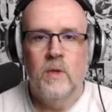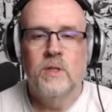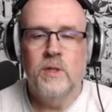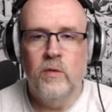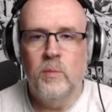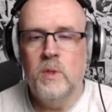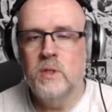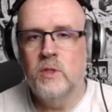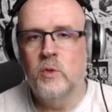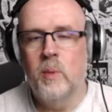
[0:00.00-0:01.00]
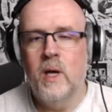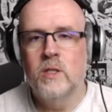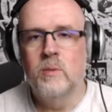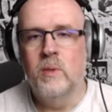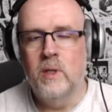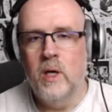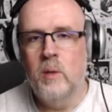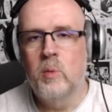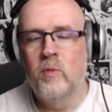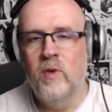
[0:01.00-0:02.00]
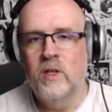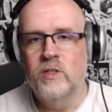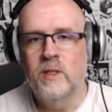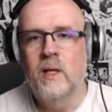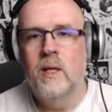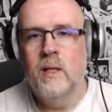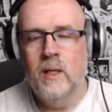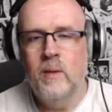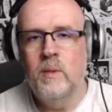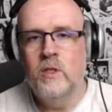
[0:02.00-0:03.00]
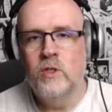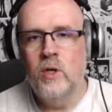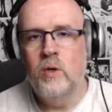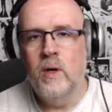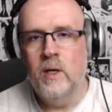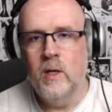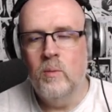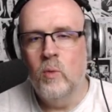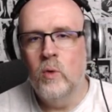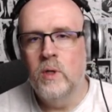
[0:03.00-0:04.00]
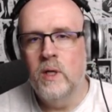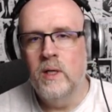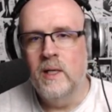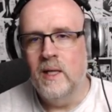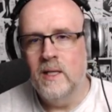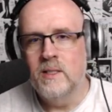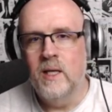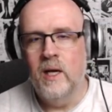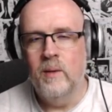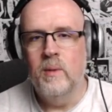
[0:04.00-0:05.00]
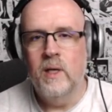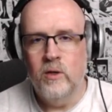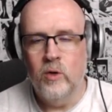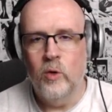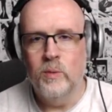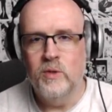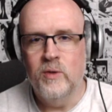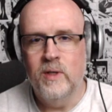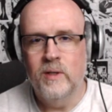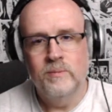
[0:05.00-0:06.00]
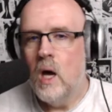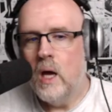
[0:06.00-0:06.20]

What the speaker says: So if music's your passion but not your profession, let me show you how to get more done in less time in your home studio.